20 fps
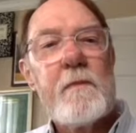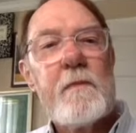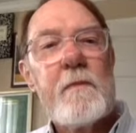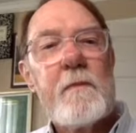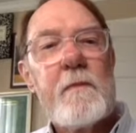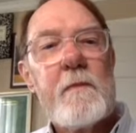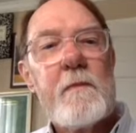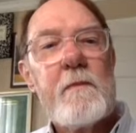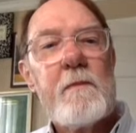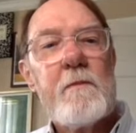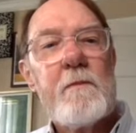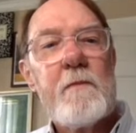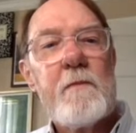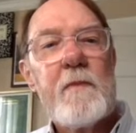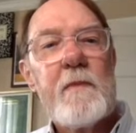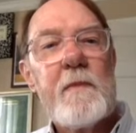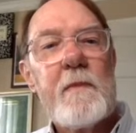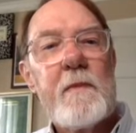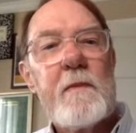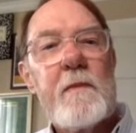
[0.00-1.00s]

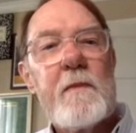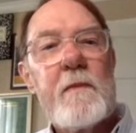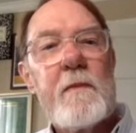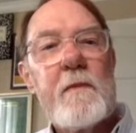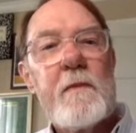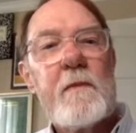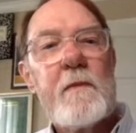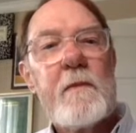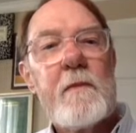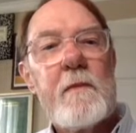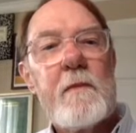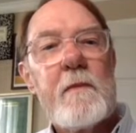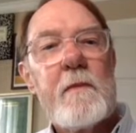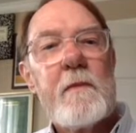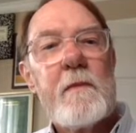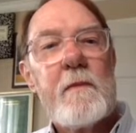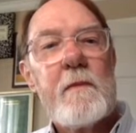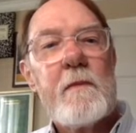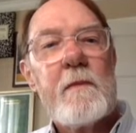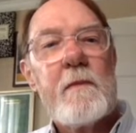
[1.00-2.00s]

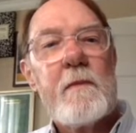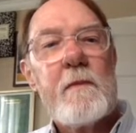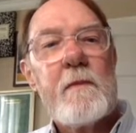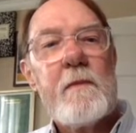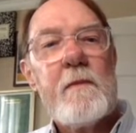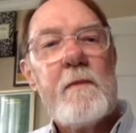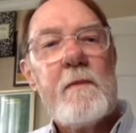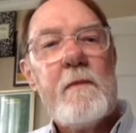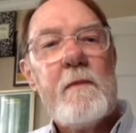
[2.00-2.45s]
(not speaking)